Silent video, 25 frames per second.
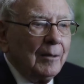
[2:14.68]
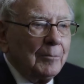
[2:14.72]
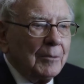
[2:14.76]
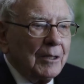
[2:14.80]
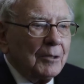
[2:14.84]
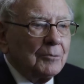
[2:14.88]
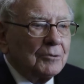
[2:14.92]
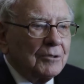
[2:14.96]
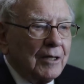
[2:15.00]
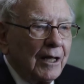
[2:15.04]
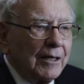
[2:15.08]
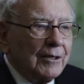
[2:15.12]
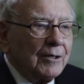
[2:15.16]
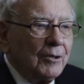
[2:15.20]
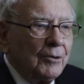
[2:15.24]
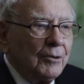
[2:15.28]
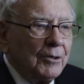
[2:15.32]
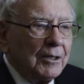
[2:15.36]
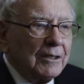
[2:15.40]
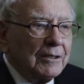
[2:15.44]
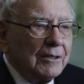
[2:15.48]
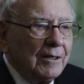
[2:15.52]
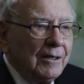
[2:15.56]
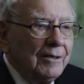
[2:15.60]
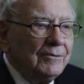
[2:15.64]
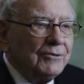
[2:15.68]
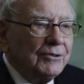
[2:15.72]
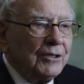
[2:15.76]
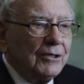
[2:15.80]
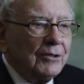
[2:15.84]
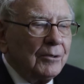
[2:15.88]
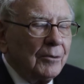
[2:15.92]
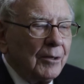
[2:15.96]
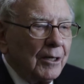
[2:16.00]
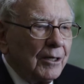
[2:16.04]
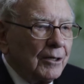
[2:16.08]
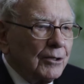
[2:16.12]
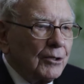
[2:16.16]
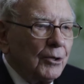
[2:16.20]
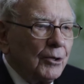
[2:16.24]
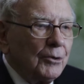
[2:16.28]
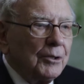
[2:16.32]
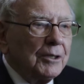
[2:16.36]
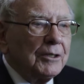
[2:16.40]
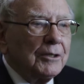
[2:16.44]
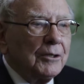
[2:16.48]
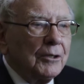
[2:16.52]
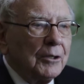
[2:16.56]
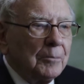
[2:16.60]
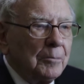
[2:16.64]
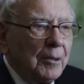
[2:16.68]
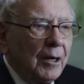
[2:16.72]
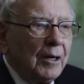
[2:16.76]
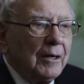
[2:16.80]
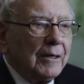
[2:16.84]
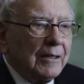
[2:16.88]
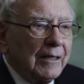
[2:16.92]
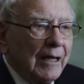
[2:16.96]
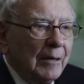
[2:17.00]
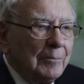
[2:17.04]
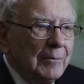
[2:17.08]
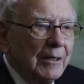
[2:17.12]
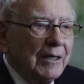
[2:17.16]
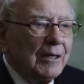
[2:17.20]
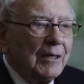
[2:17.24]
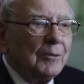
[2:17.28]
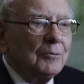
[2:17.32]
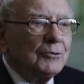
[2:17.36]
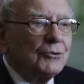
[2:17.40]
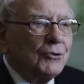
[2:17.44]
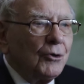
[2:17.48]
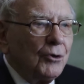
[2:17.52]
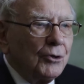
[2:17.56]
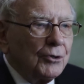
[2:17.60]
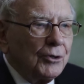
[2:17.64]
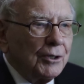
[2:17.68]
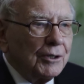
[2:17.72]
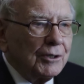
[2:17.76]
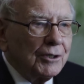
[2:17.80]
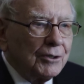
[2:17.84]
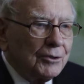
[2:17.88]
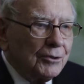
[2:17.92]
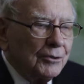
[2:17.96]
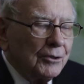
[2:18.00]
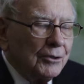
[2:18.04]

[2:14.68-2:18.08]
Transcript: I mean, it was like going to Cinderella, going to the party. I mean, it was all going to